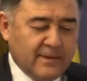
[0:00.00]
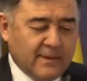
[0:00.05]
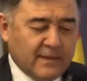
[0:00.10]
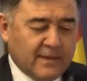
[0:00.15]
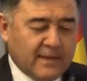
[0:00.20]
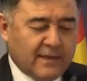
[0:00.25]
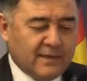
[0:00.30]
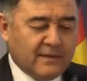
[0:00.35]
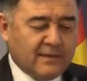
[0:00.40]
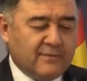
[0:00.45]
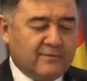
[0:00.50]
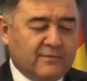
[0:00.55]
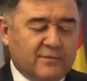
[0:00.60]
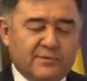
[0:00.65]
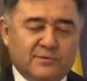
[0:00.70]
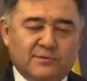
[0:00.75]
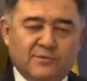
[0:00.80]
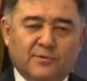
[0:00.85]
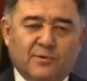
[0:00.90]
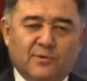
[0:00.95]
country
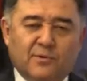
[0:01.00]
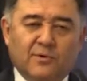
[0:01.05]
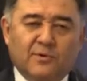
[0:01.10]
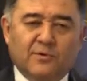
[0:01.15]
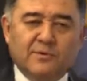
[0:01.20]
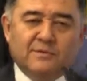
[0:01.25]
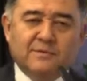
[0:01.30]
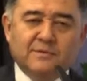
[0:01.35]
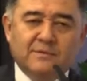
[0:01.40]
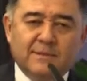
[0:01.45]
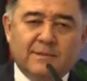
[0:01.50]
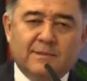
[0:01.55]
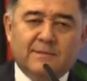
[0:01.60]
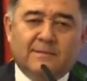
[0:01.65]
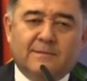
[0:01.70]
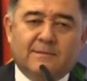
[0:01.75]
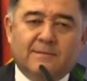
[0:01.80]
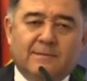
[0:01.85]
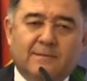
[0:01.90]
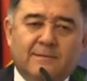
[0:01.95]
was so close that
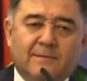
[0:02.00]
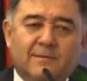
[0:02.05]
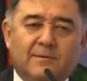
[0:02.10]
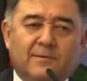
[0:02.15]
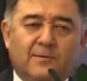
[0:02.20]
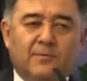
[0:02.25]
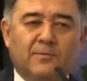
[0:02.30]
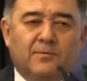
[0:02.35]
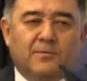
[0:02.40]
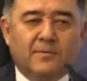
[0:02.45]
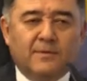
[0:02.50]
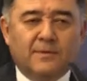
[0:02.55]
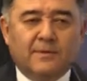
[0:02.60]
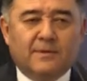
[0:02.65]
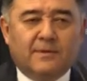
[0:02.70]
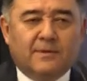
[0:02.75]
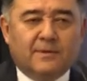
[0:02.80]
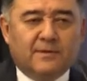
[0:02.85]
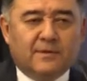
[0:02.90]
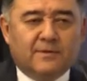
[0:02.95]

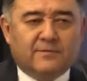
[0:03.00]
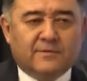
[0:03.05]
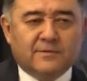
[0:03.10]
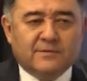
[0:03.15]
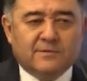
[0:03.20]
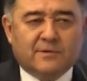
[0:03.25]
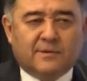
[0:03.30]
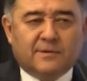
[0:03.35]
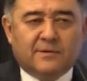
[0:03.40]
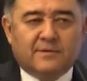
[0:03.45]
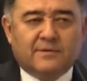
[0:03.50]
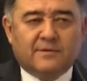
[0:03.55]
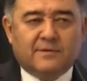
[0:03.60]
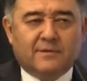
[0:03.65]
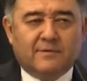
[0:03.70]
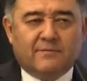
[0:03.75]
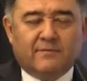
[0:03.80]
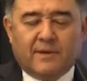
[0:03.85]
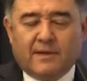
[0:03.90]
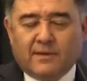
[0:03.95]
it was not
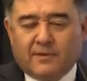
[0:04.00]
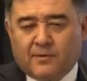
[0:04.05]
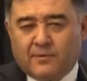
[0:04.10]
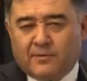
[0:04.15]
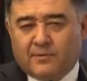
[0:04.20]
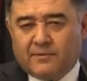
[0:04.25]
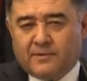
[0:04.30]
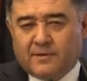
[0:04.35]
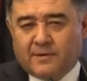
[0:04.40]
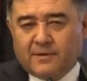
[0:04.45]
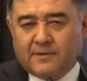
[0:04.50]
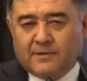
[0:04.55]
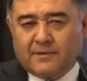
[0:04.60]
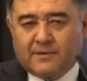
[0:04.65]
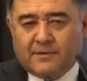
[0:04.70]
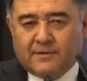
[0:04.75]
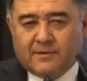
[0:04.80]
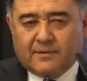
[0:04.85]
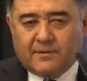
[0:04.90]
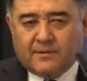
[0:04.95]
well known in
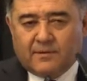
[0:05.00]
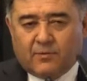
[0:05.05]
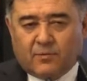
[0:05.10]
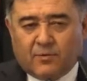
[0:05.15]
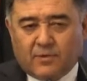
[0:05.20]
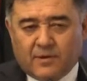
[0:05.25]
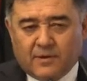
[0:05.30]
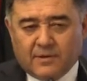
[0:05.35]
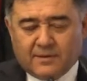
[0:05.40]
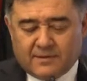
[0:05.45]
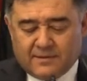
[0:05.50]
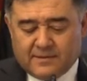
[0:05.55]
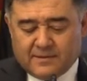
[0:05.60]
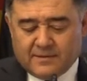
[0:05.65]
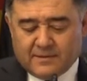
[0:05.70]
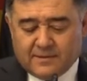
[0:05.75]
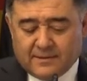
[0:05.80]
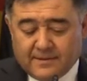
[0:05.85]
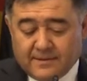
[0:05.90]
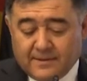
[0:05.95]
the world
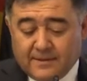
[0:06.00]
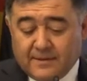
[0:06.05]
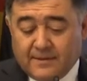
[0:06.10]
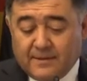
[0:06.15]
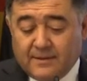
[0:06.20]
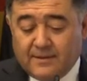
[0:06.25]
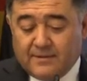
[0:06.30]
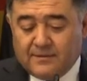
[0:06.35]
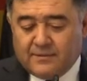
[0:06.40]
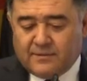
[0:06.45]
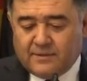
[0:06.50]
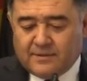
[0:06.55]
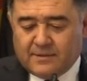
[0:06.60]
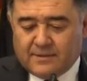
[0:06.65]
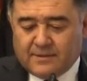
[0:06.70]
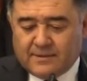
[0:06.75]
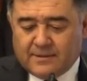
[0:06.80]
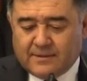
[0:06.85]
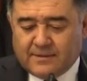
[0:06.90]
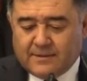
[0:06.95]

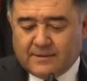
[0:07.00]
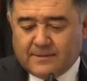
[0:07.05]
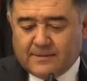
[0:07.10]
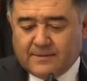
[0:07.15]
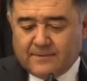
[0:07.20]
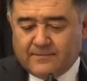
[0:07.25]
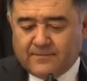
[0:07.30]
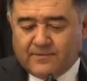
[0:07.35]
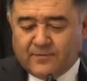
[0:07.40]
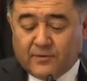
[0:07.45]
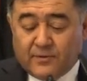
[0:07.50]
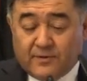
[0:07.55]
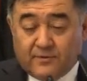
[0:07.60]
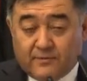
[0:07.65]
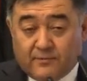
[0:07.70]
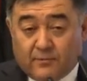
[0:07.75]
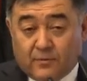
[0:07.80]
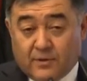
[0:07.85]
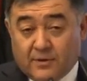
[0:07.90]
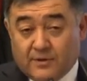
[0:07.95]
for the
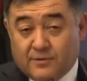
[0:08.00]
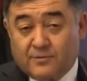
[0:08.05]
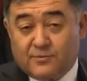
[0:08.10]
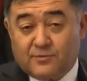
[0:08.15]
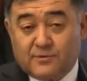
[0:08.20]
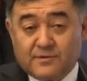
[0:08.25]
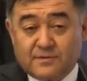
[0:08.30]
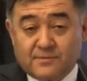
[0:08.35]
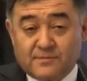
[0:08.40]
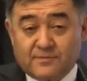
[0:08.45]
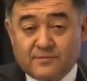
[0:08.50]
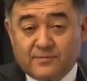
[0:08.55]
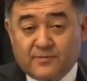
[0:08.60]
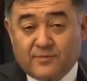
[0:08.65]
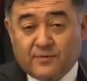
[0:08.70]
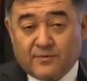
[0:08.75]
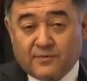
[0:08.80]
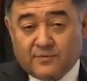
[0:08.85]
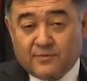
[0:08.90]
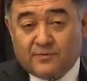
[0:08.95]
world tourism
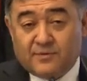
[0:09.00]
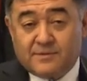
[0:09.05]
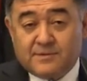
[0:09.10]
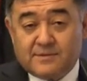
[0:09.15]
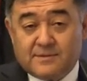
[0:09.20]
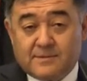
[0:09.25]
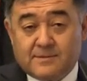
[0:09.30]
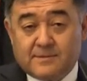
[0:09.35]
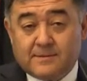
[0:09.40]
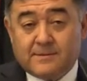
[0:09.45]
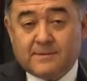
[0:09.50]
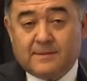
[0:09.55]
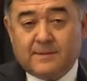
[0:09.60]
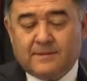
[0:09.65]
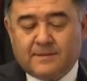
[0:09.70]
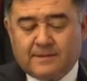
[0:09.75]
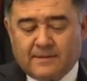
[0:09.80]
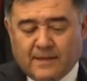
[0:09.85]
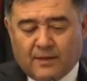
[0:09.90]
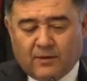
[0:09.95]
for tourists,
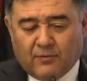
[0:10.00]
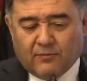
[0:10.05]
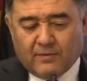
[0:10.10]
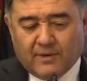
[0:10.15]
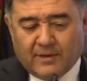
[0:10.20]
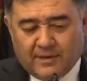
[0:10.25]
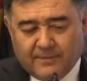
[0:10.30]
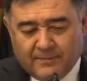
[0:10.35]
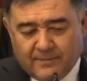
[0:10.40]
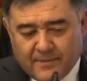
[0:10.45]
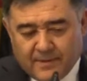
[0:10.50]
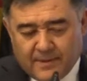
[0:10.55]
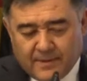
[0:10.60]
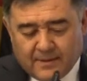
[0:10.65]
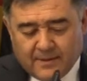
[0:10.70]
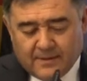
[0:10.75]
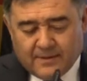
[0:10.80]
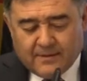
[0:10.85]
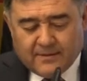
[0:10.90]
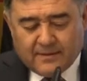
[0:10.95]
and now we are
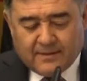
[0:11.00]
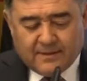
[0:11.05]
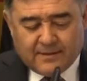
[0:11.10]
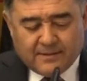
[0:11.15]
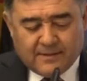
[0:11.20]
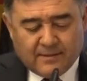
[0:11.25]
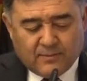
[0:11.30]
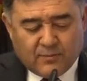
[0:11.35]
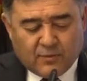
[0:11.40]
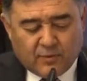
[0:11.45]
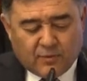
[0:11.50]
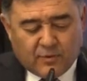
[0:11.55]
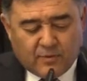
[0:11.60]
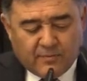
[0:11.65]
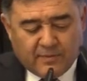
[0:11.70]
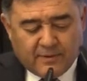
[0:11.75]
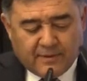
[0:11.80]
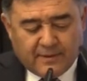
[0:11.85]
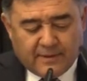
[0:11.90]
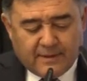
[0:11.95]
getting more
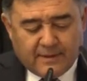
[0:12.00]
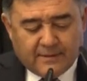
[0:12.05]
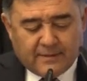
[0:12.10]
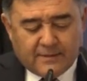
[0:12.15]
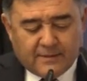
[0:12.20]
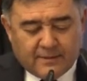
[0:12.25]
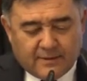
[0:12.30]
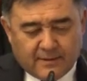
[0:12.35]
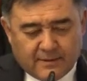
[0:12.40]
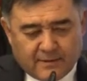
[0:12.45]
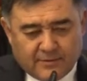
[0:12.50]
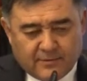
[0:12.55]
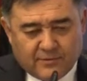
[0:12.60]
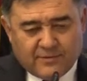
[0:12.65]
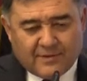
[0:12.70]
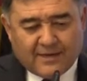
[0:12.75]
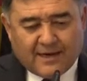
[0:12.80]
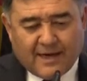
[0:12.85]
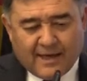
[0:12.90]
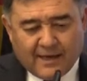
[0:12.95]
open and
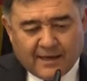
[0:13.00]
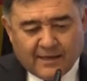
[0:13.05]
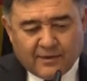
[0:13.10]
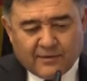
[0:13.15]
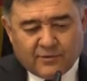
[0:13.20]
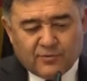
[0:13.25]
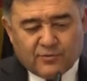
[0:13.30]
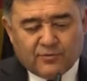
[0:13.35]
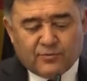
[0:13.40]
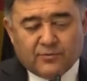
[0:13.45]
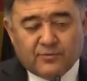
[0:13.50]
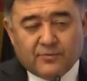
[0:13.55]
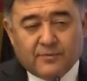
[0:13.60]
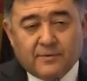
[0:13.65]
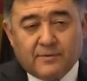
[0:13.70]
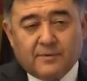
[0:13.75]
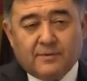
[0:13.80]
trying to